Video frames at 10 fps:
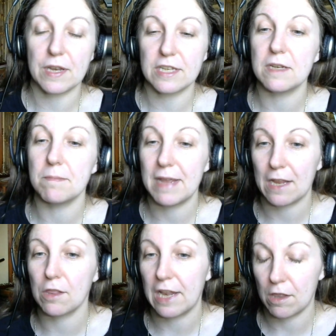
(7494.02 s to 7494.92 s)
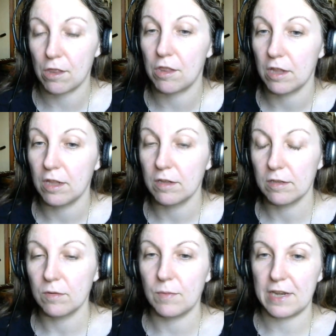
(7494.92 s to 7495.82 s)
that didn't make sense
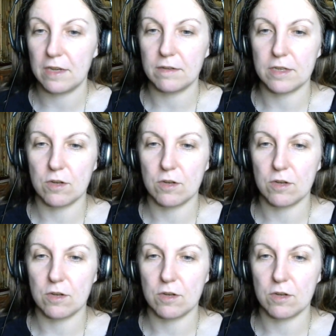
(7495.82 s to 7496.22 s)
when,